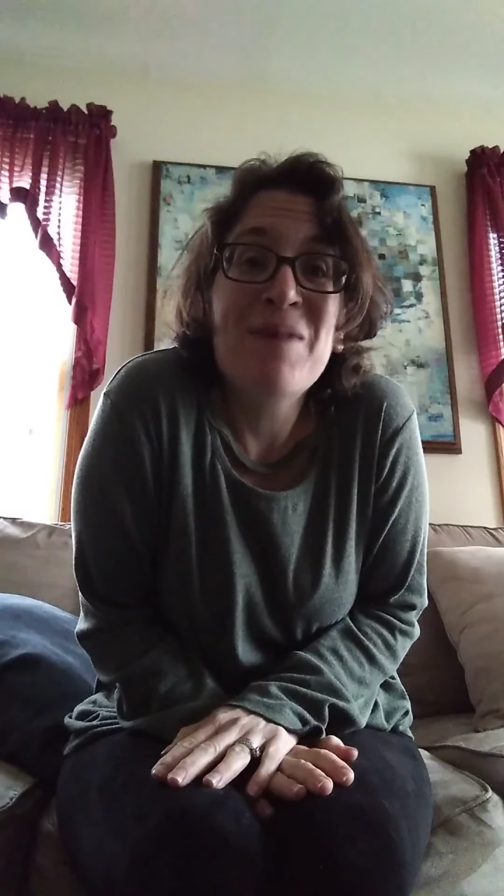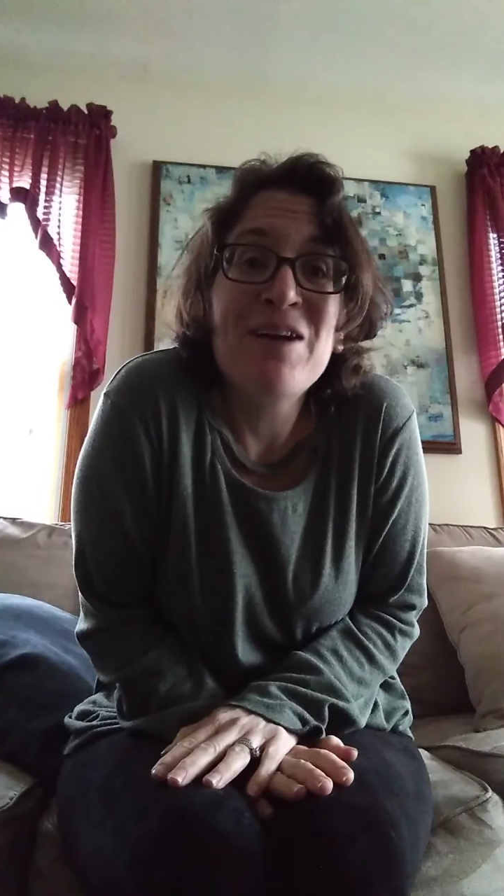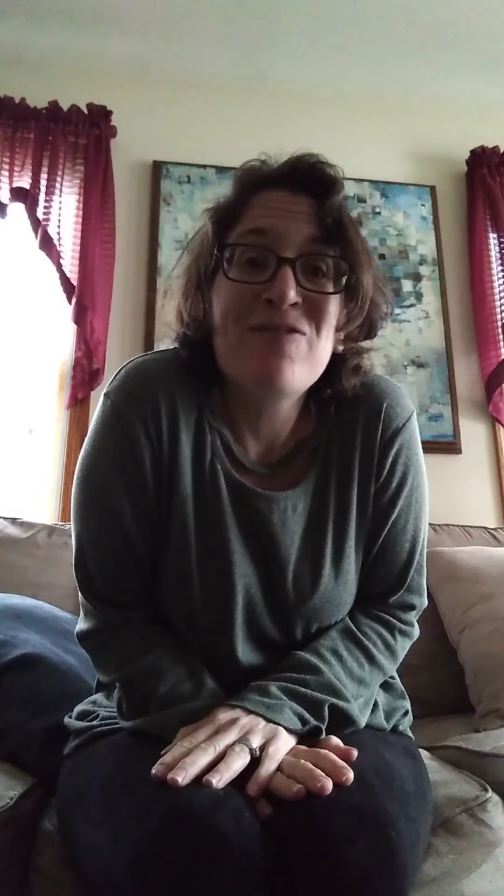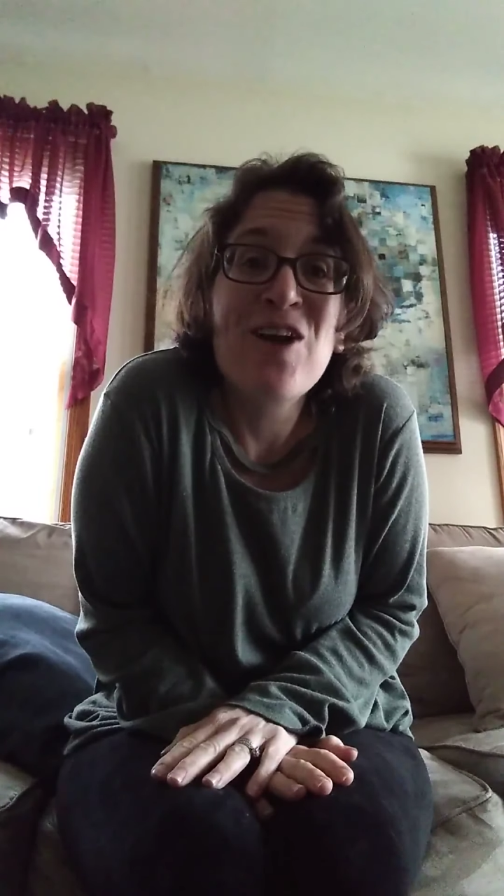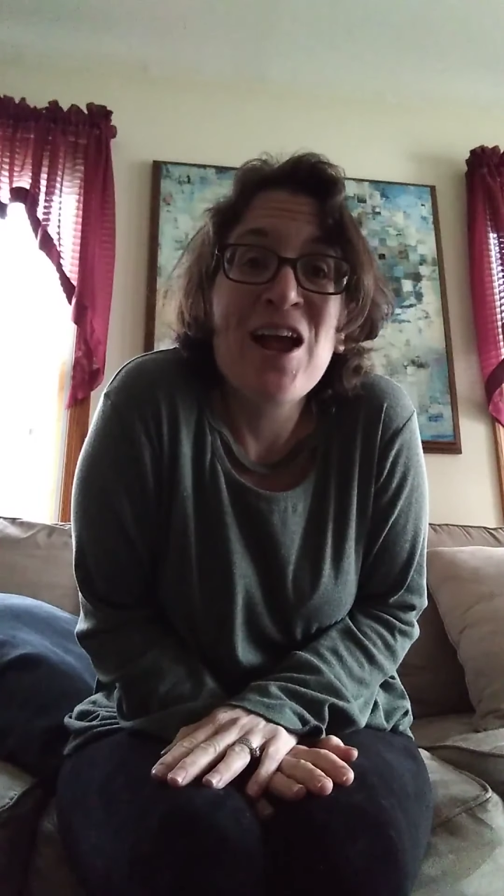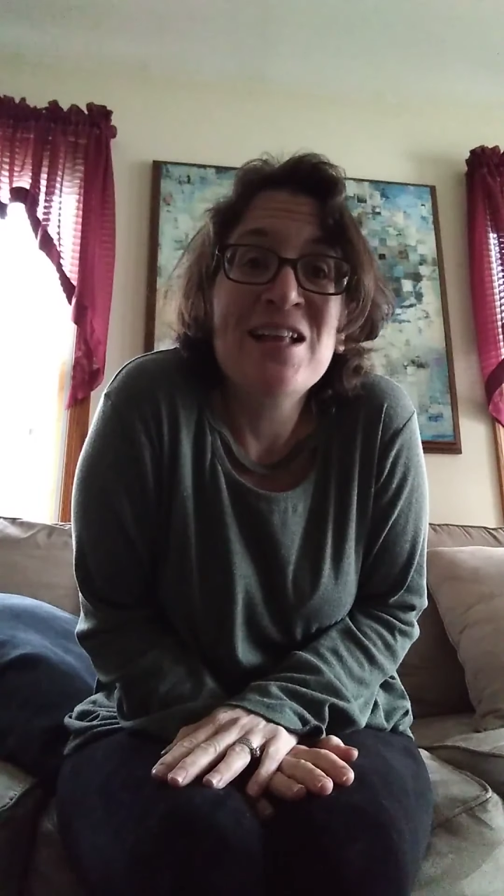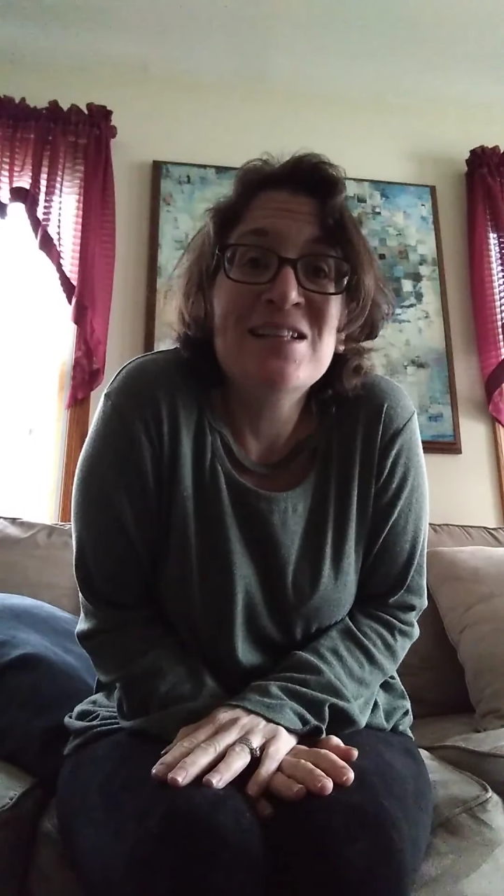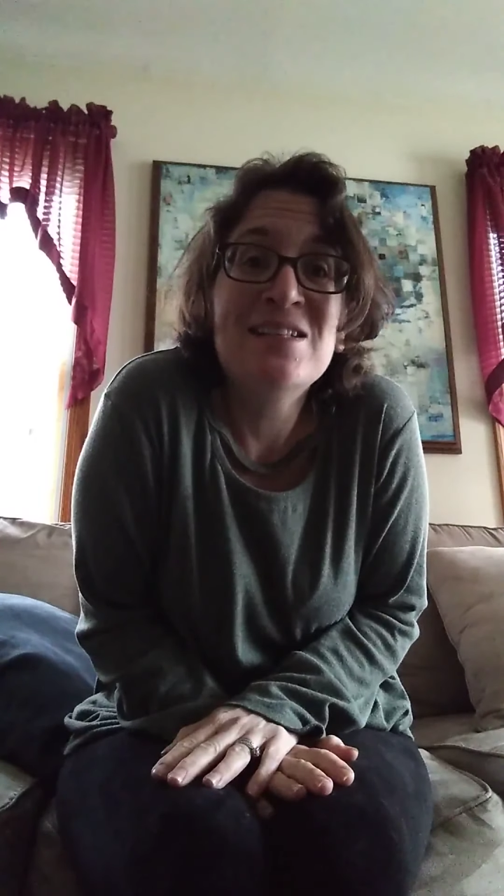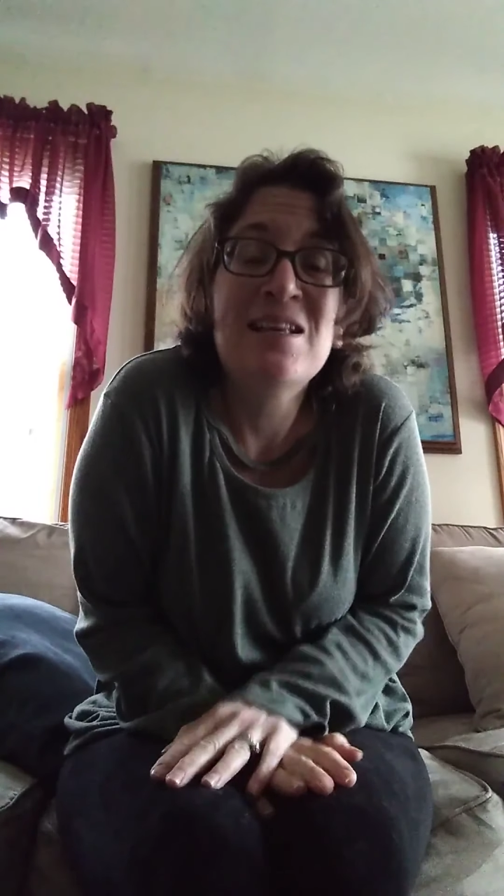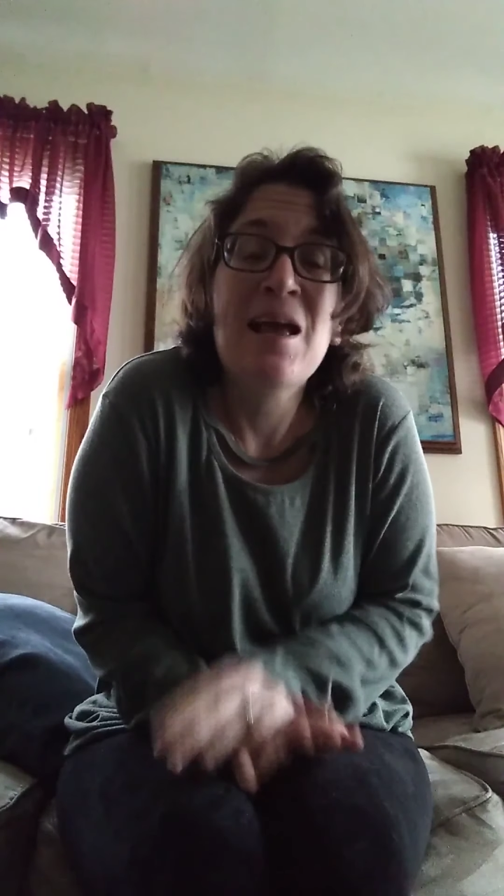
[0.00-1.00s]
my
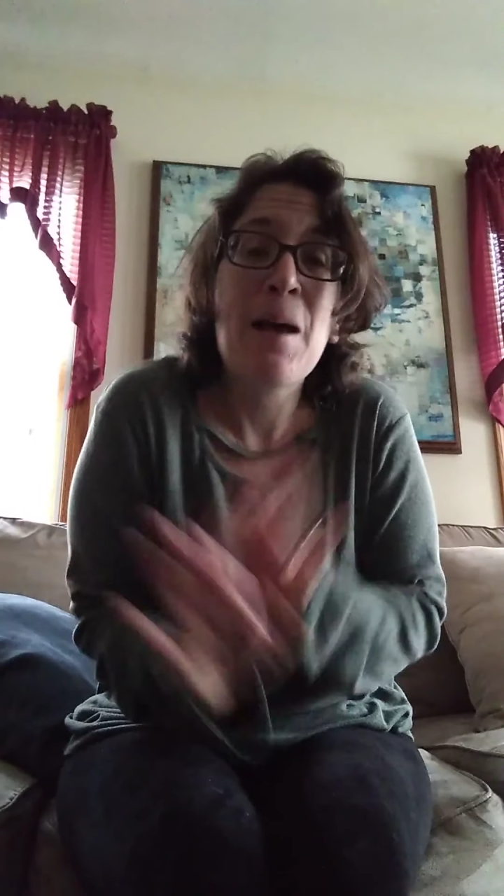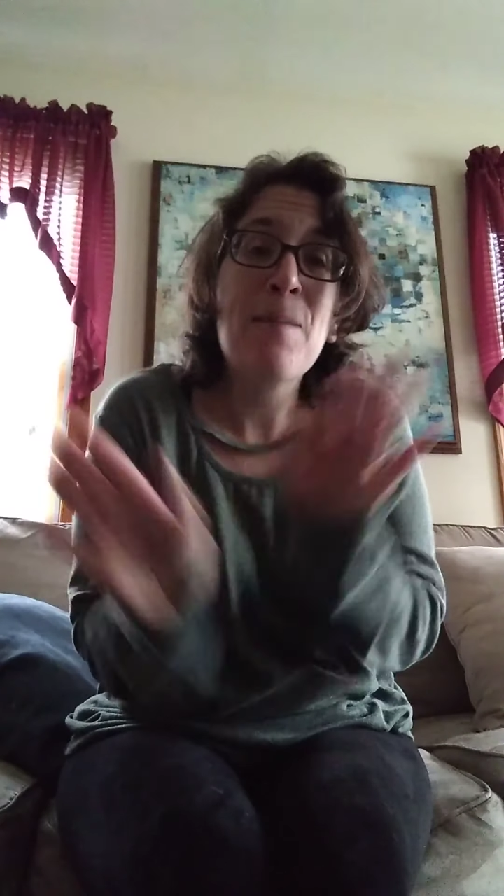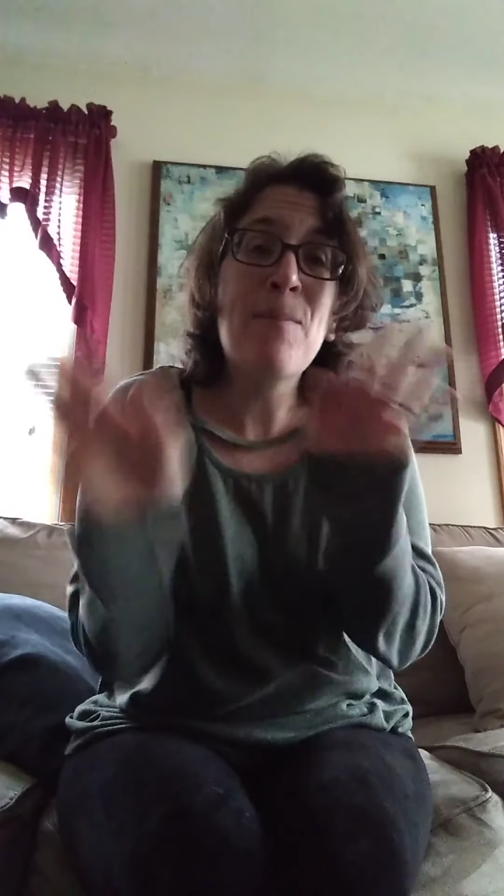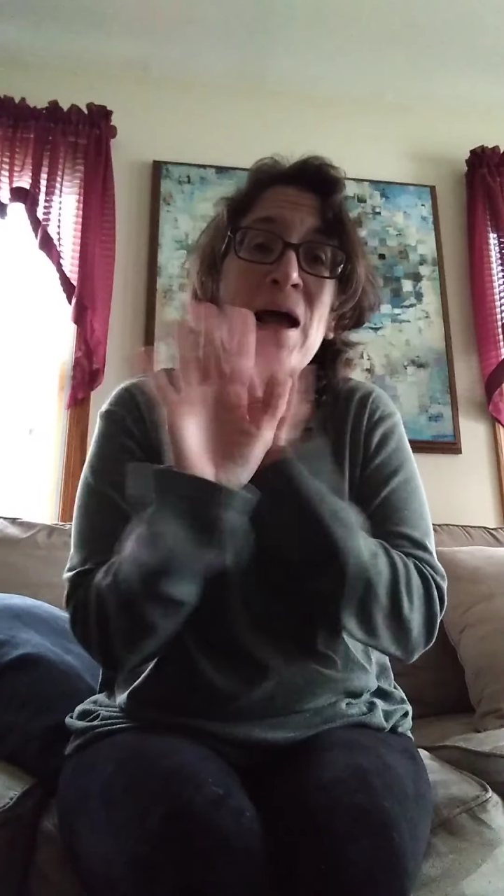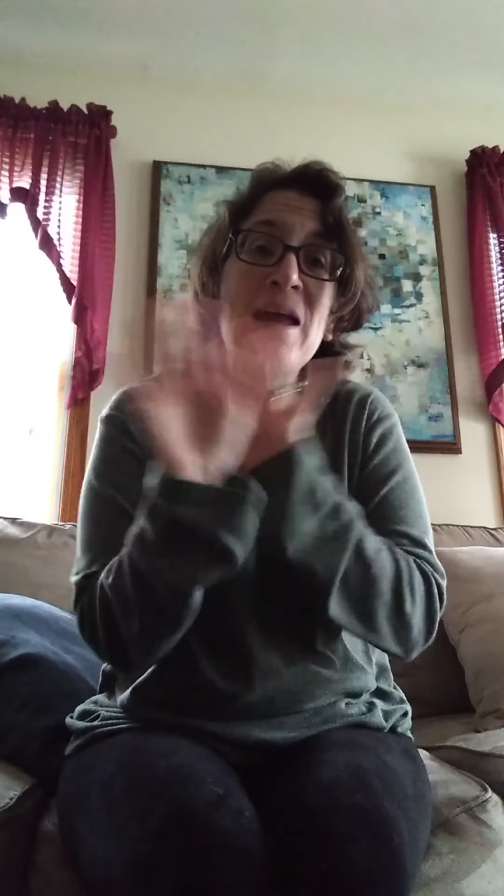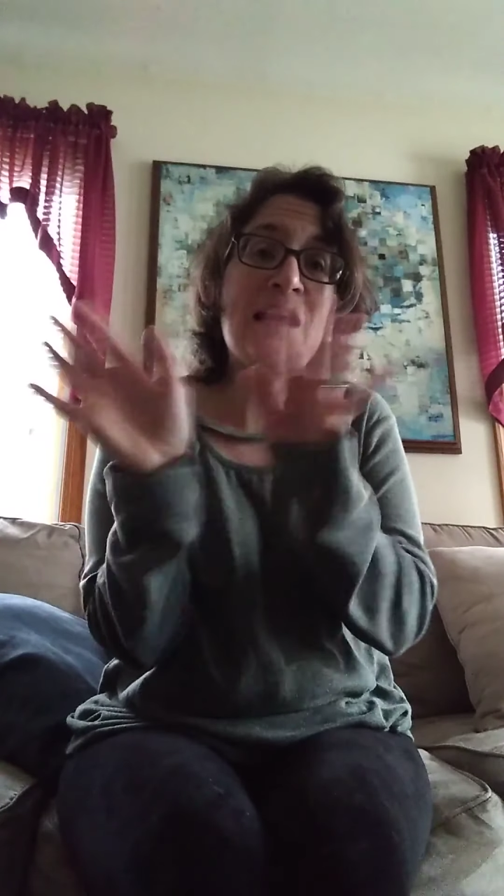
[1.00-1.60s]
friends. Bye,